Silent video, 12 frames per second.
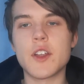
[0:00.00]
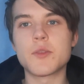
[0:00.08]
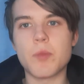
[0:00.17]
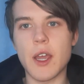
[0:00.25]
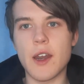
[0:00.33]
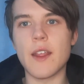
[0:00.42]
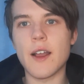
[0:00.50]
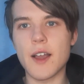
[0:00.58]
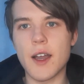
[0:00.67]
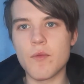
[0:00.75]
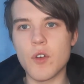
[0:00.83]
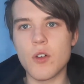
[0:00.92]
playing in that
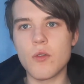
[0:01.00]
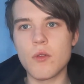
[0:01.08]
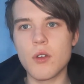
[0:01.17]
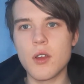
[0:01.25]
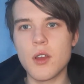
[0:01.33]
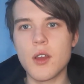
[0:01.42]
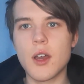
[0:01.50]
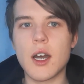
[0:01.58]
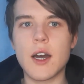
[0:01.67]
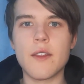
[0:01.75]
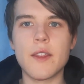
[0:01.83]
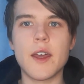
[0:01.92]
cam role,
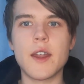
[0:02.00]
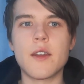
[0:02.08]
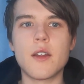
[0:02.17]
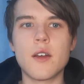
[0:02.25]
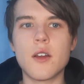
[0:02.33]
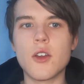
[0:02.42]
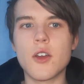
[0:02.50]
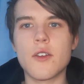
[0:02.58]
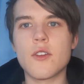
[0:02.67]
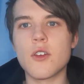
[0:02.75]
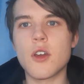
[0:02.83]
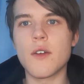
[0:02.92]
and then
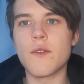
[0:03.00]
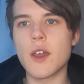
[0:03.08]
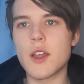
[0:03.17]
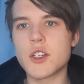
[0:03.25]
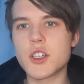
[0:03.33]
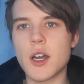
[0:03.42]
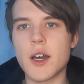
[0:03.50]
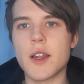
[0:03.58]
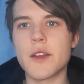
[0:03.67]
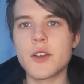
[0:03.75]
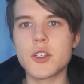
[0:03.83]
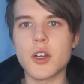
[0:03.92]
Lukas Vukovic
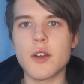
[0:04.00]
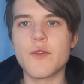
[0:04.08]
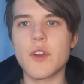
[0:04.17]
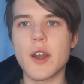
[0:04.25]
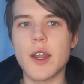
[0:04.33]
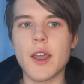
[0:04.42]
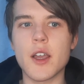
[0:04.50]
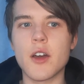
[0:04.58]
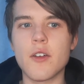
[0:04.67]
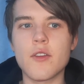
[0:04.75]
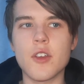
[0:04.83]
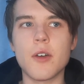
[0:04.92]
and Jonathan
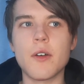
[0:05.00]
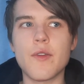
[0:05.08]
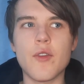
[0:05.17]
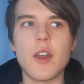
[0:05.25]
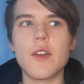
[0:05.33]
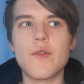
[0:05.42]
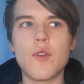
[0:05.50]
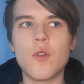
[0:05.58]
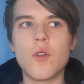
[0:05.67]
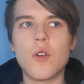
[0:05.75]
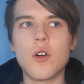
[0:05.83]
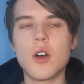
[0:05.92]
Lecko. So a
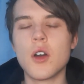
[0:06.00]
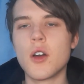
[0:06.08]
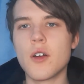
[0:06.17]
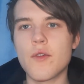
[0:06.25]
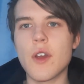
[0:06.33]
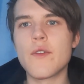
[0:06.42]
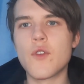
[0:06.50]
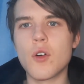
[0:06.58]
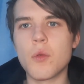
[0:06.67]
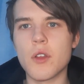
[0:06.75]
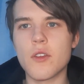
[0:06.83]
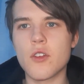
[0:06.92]

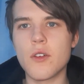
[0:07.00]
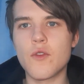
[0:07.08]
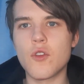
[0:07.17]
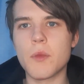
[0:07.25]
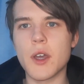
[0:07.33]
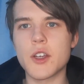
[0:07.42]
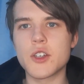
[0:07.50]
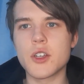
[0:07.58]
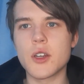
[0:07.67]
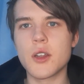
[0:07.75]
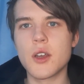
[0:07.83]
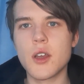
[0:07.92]
3-4-1-2
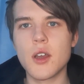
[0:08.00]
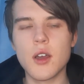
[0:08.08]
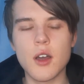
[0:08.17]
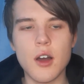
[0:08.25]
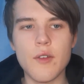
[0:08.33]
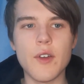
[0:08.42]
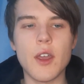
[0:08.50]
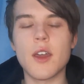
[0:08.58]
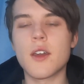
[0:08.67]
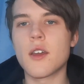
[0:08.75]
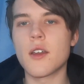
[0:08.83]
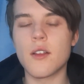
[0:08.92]
formation. I
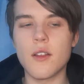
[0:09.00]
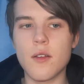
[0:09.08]
think